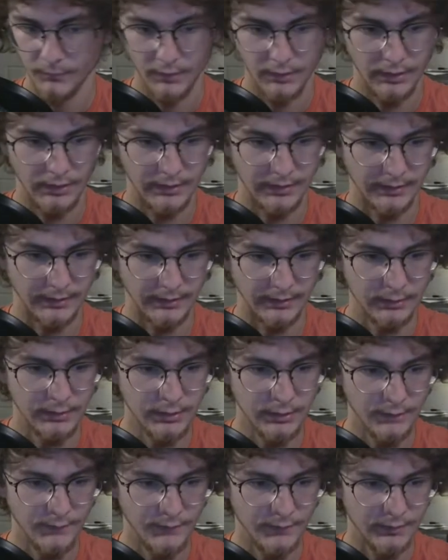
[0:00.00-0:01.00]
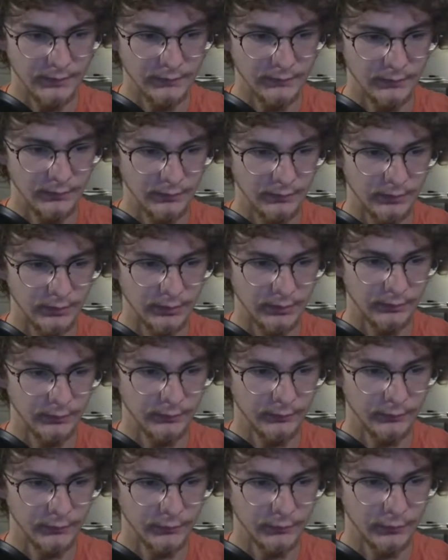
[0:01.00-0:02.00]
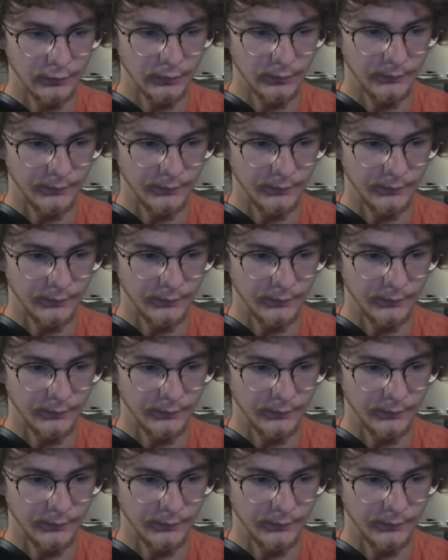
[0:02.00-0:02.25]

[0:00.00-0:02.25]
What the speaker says: and I can click on this little circle,